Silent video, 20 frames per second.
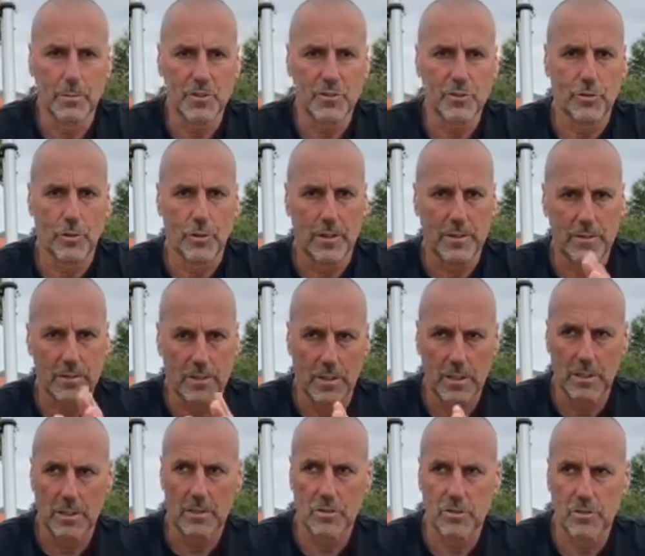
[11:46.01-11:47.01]
the side so you
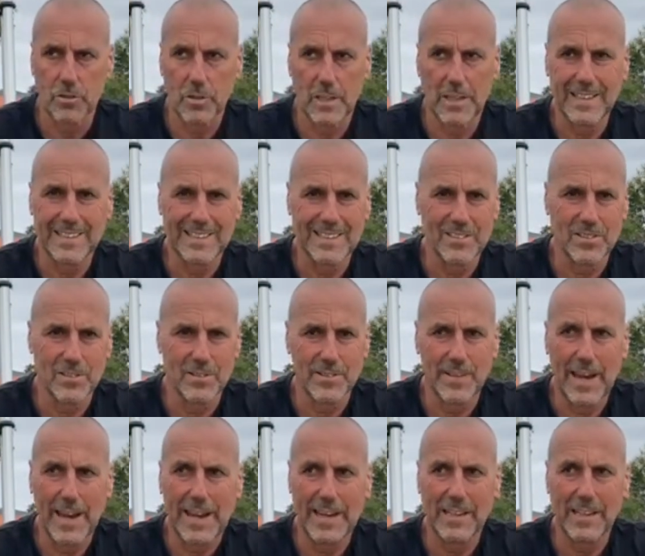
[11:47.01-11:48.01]
can see it. This is
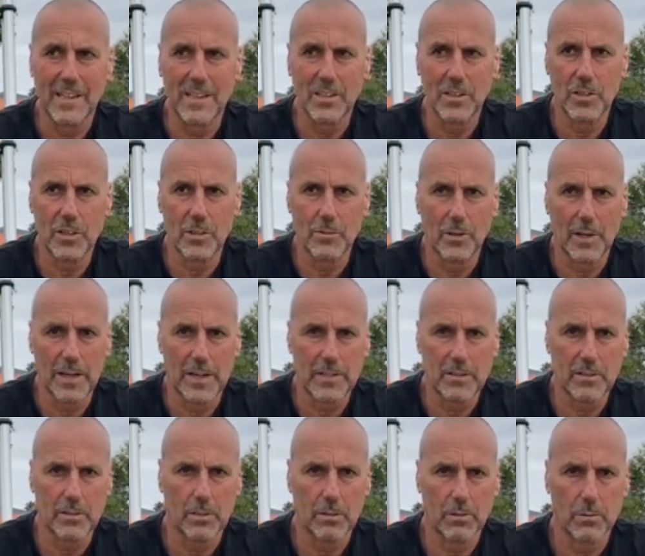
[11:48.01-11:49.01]
the hanging knee
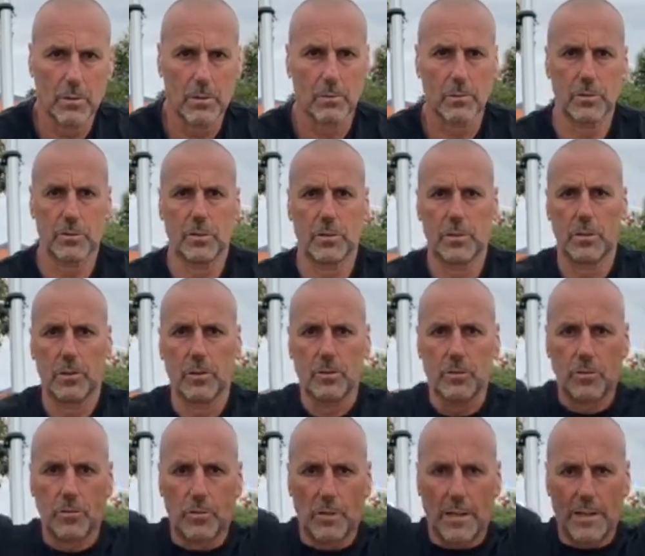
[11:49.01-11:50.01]
raise. What I want you to do is
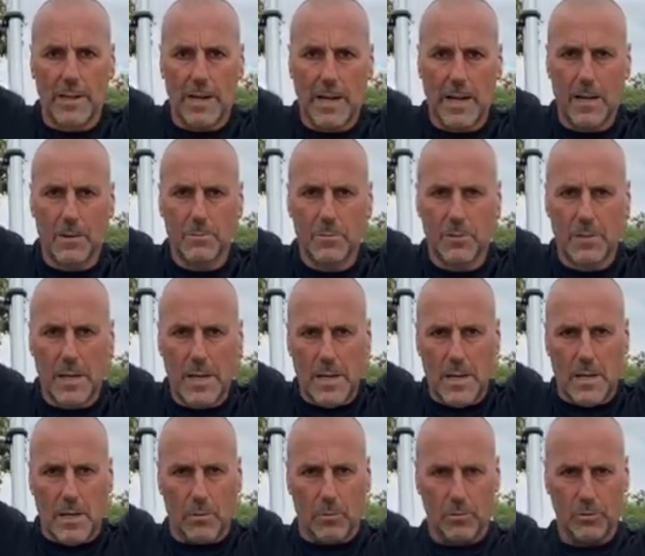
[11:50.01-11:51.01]
straight arms.
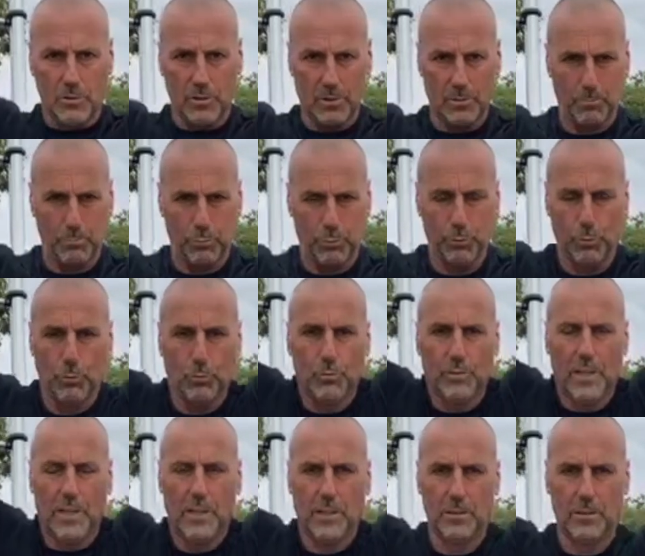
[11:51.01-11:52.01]
I want you to pull
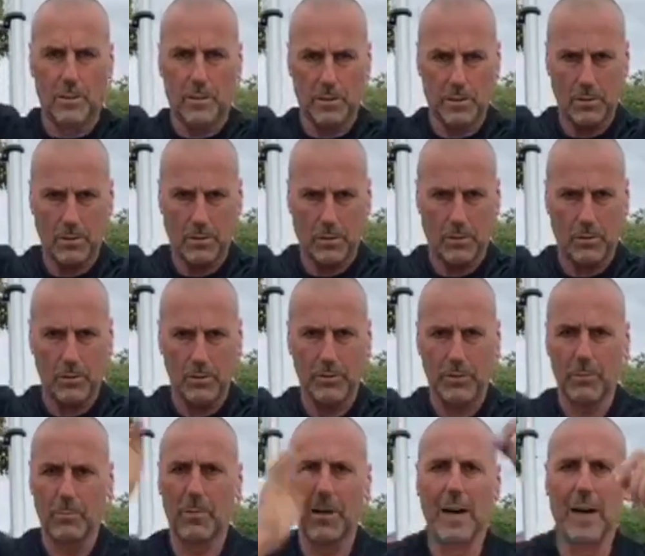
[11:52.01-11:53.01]
down on
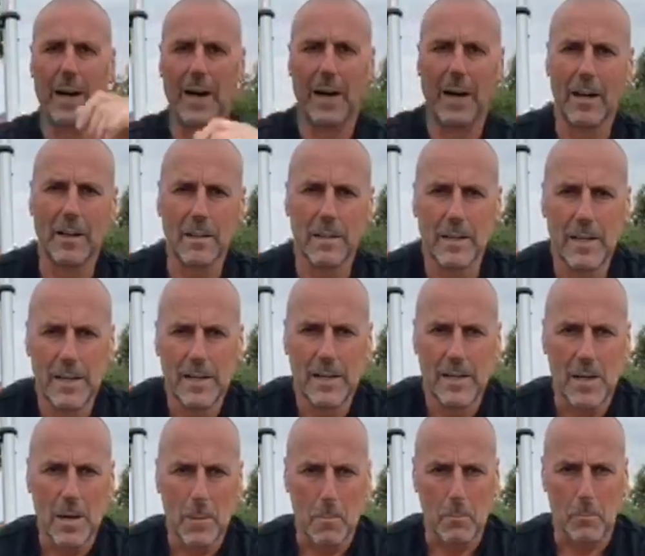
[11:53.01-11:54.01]
the bar,
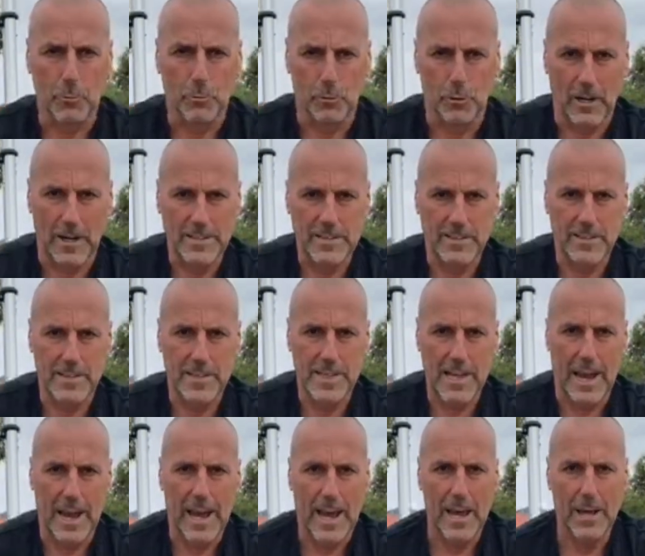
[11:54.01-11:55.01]
brace the
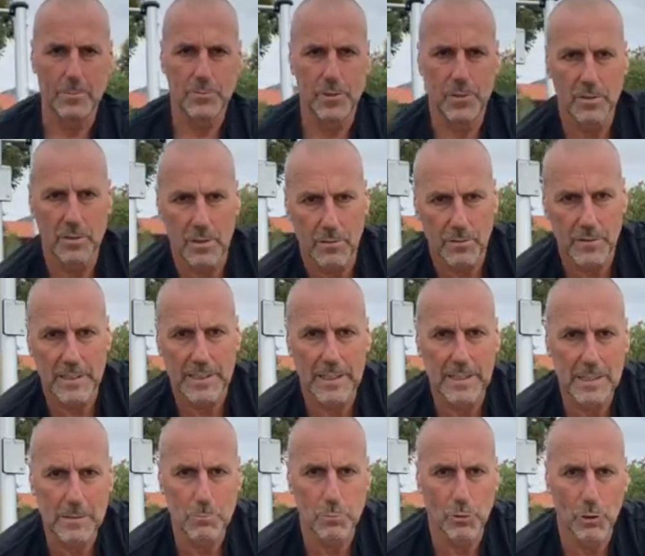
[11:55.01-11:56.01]
abs as if you're
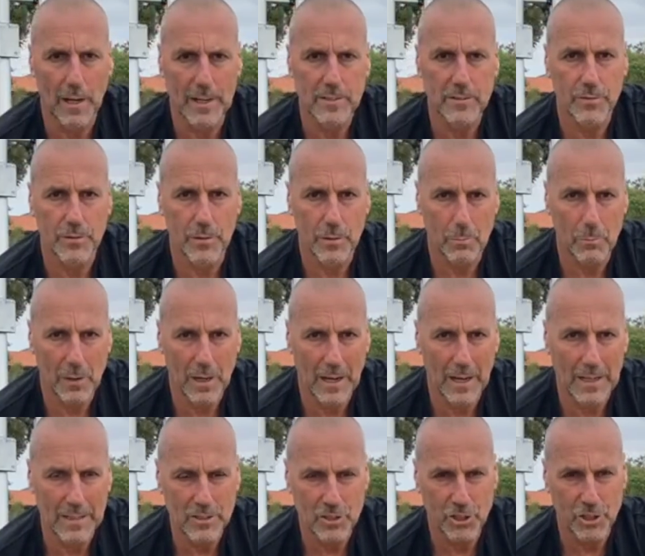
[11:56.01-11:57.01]
getting braced for a
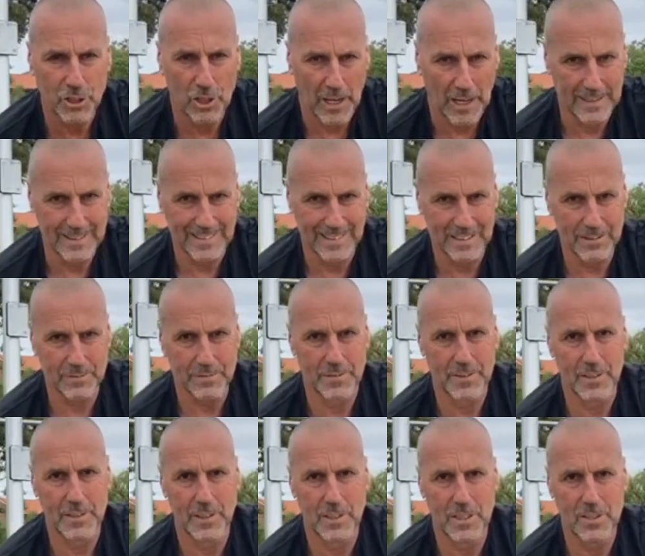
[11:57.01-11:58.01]
punch, and lift the
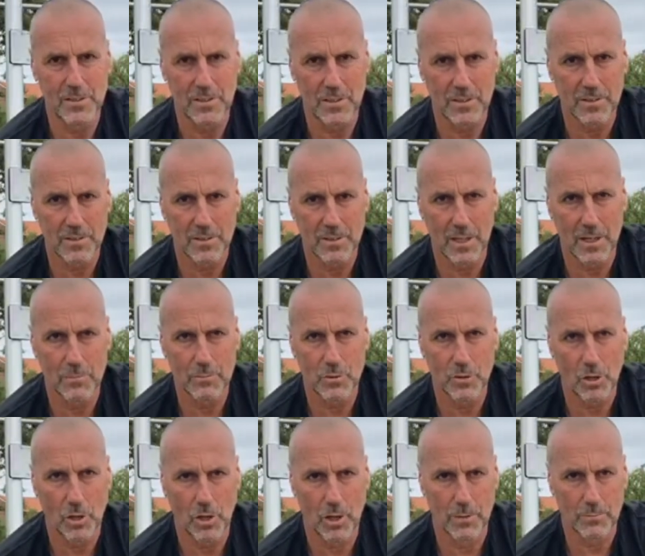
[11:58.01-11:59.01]
knees at the same
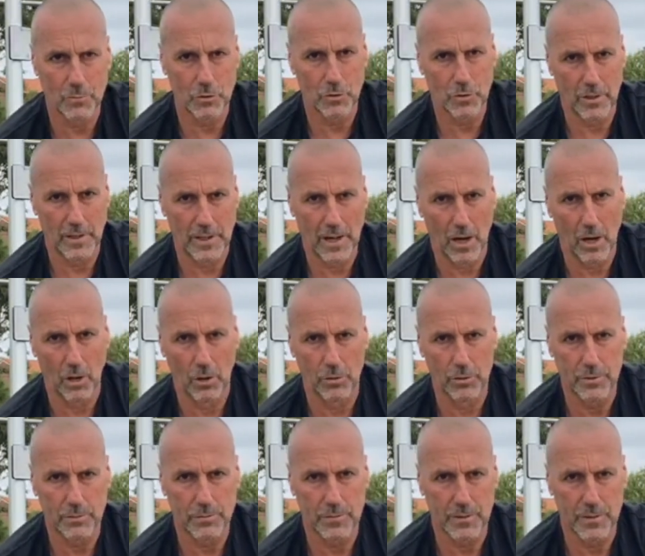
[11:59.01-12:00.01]
time. Try and hold
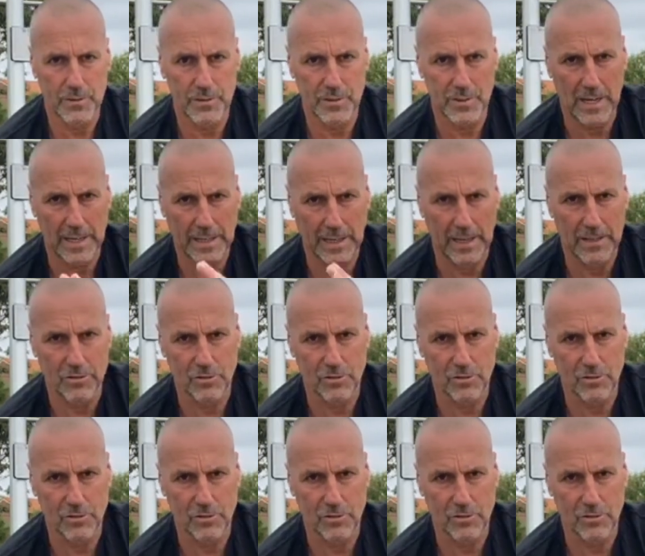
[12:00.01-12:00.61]
it for a sec and